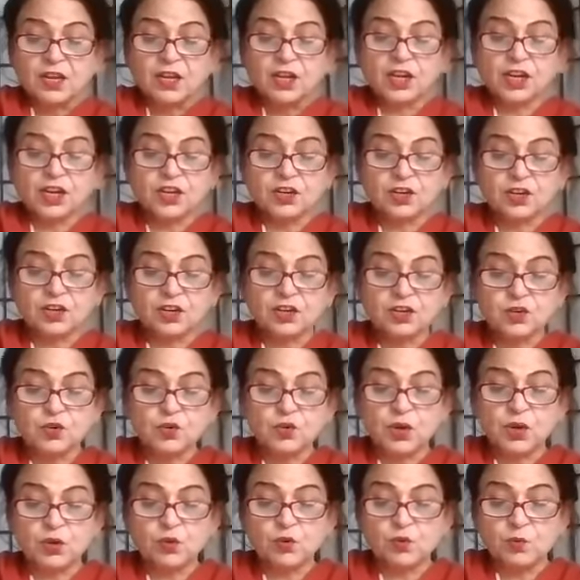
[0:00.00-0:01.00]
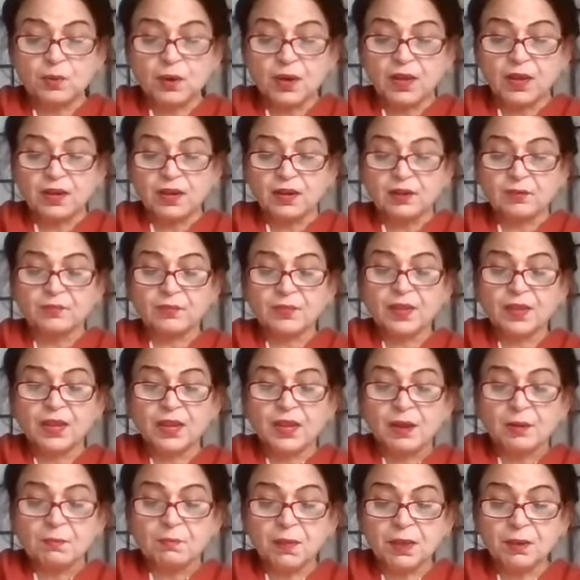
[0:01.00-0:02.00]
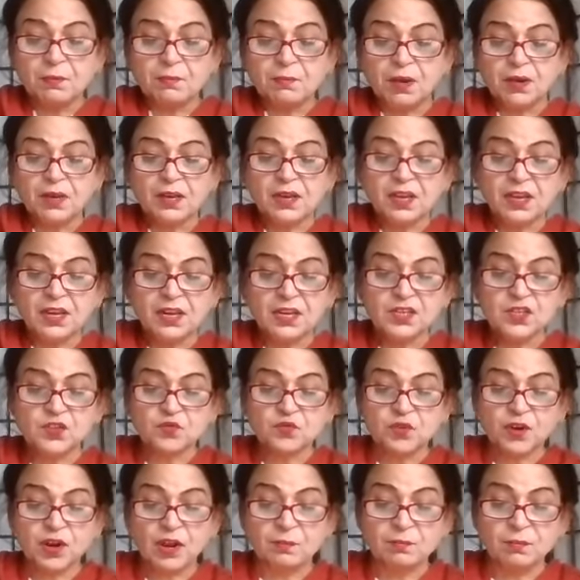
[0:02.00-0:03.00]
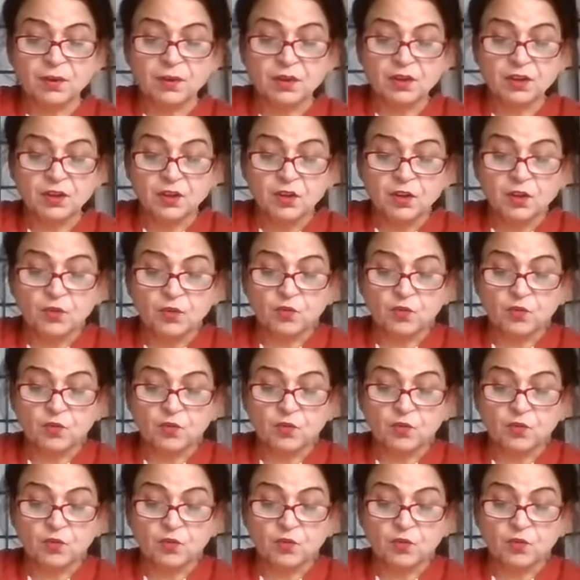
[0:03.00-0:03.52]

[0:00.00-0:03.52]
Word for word: He turned to Hanuman. My monkeys from